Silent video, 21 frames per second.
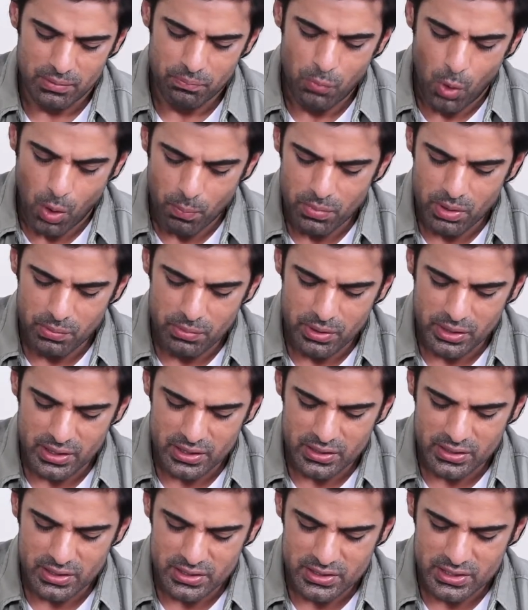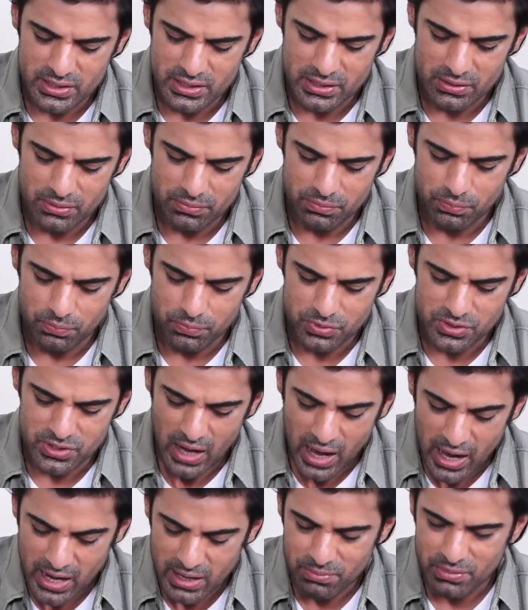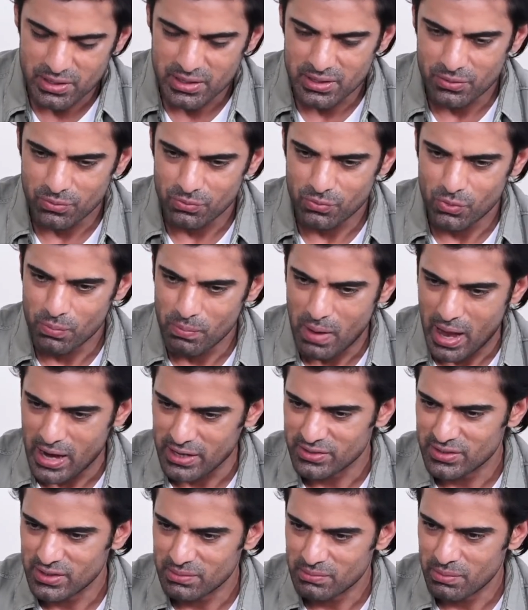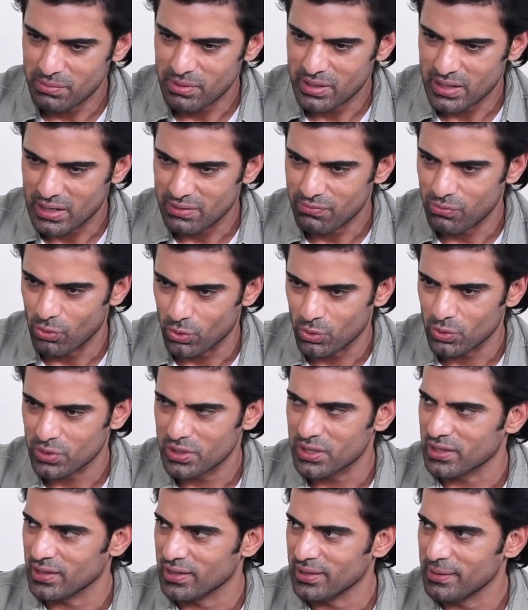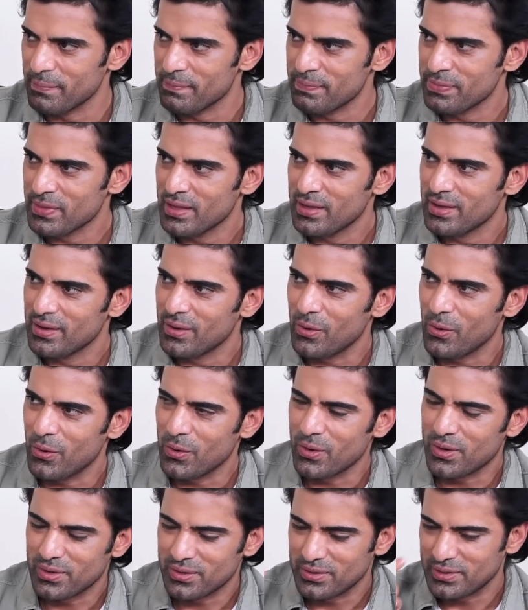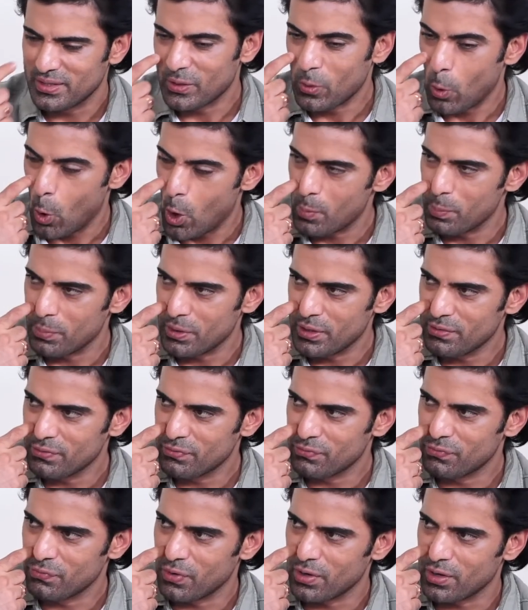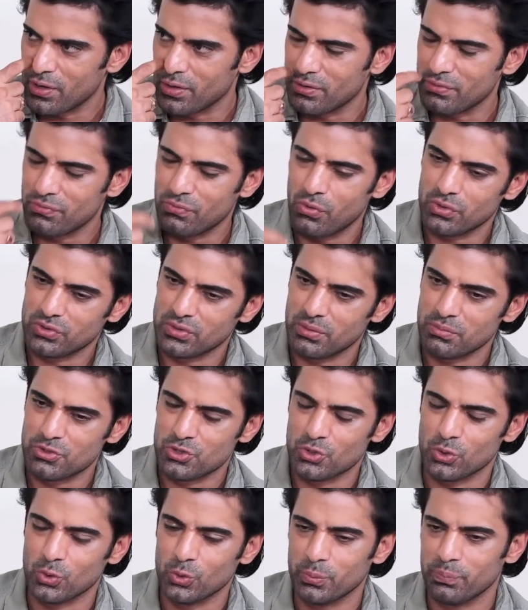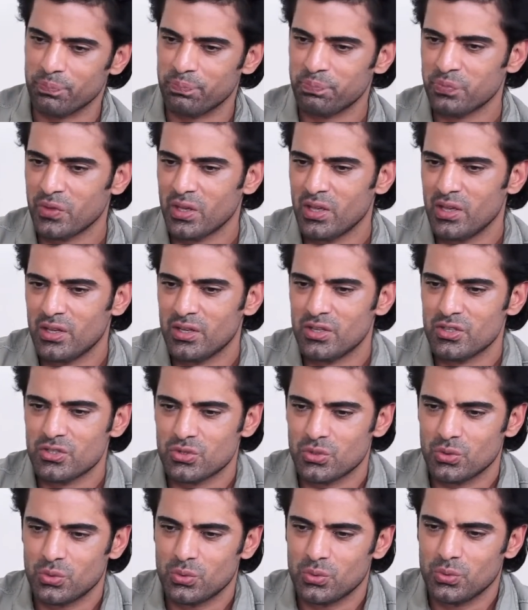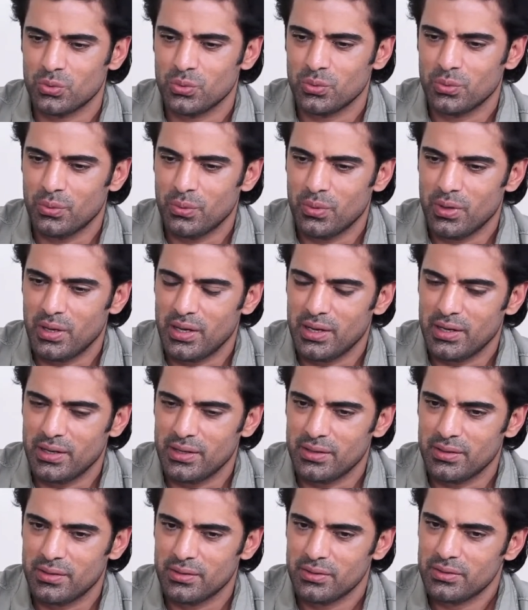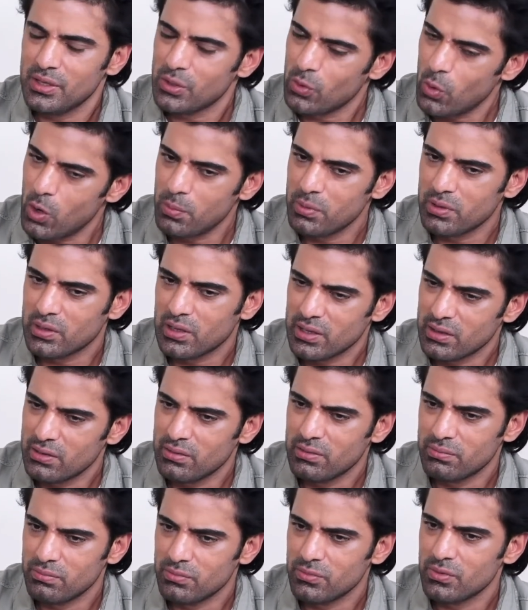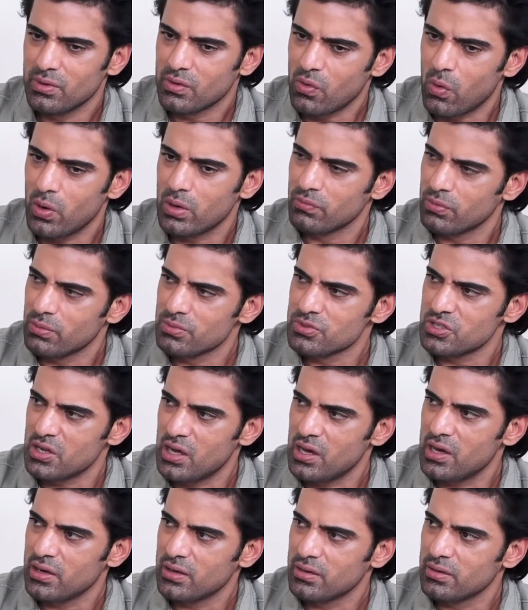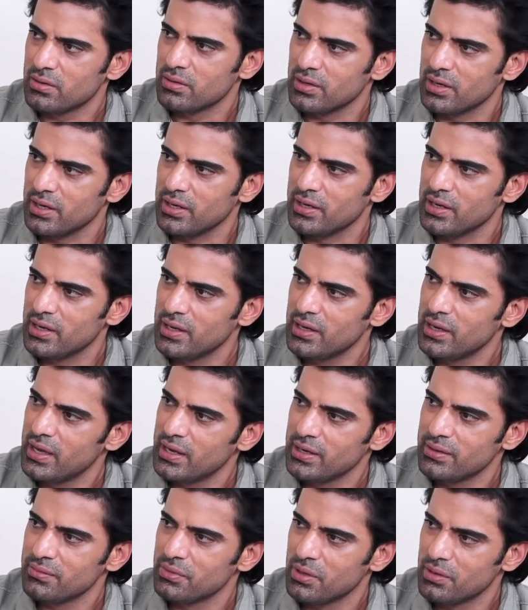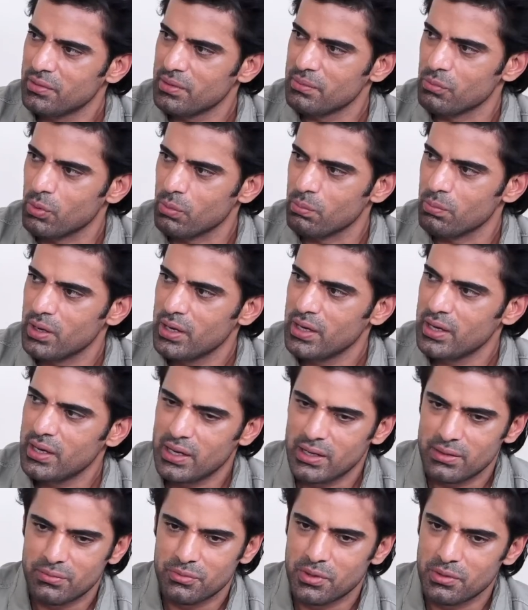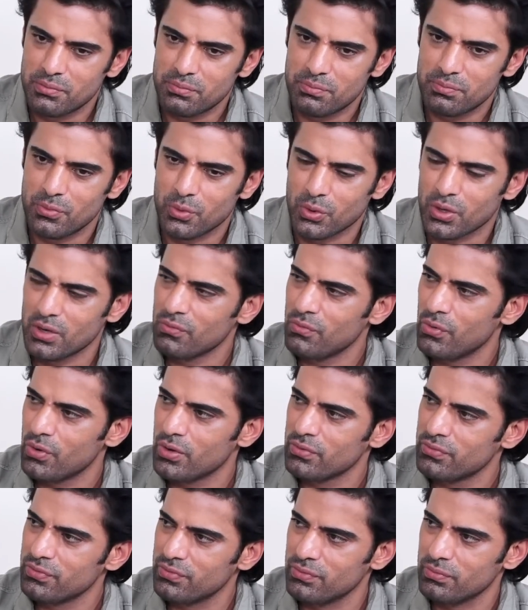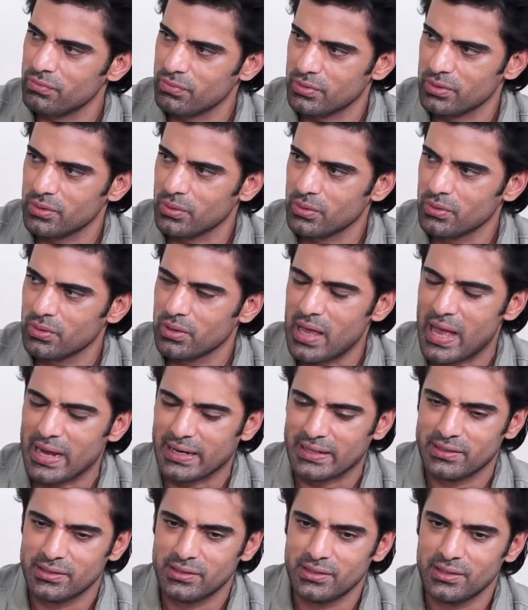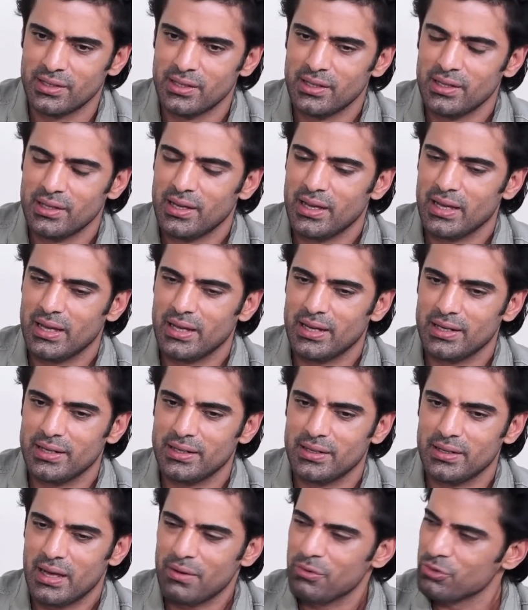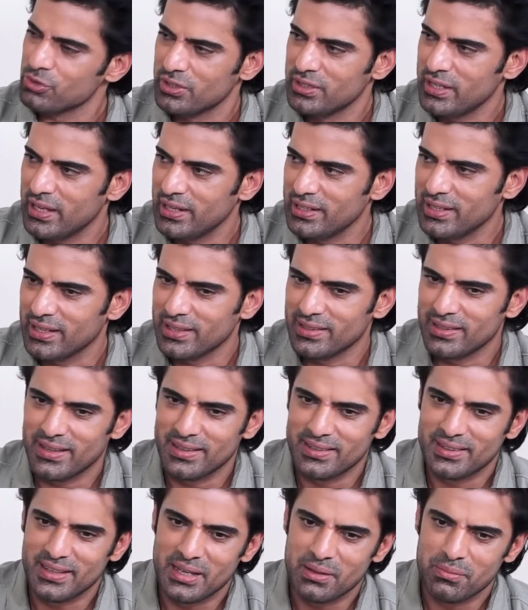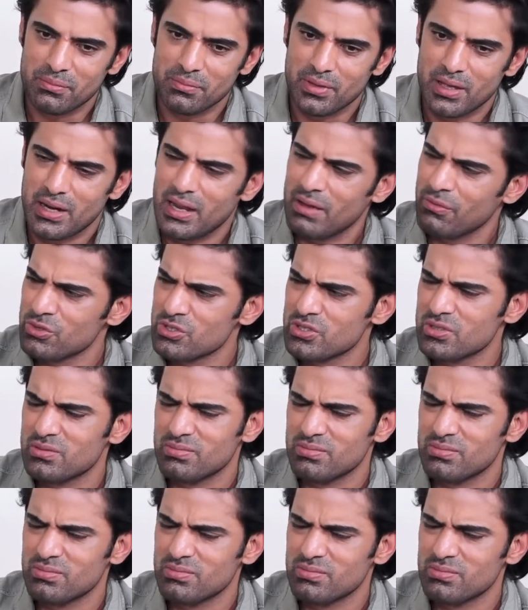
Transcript: Bombay mein, kisi ne Star mein wo magazine mein mera photo dekha, or they called me for some show. So and they called me like, we are calling from Star India, and we are in Mumbai, and we are looking for a, you know, actor. And I was in Delhi at that time, and I was